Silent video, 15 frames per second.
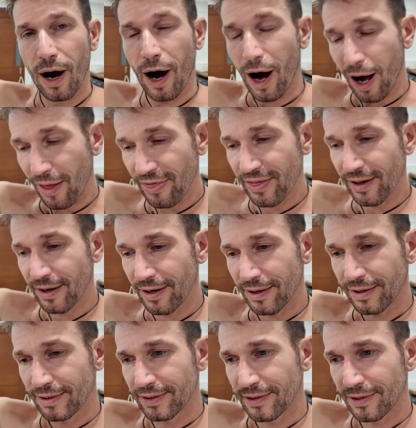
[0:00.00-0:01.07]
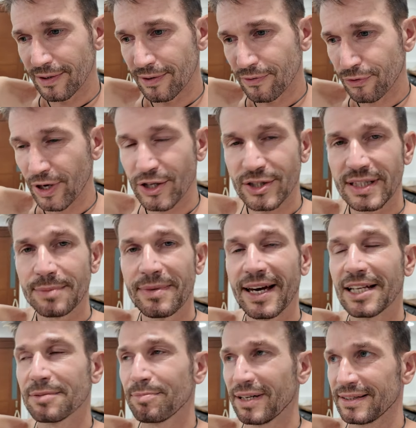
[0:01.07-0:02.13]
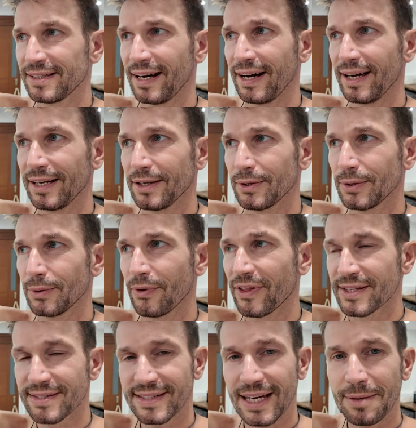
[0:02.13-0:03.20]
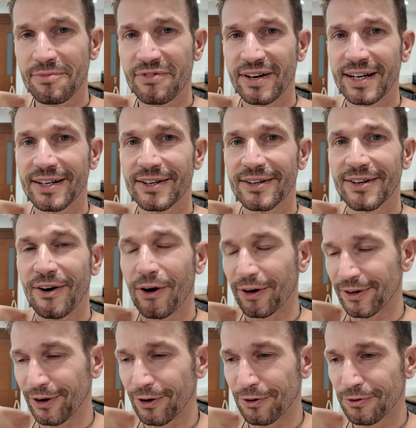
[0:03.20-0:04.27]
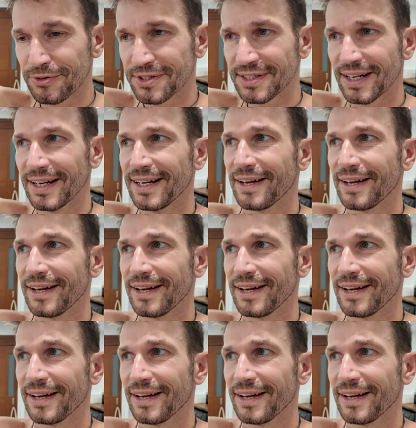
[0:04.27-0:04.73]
on the freshly made pad thai with the same finger or gloves,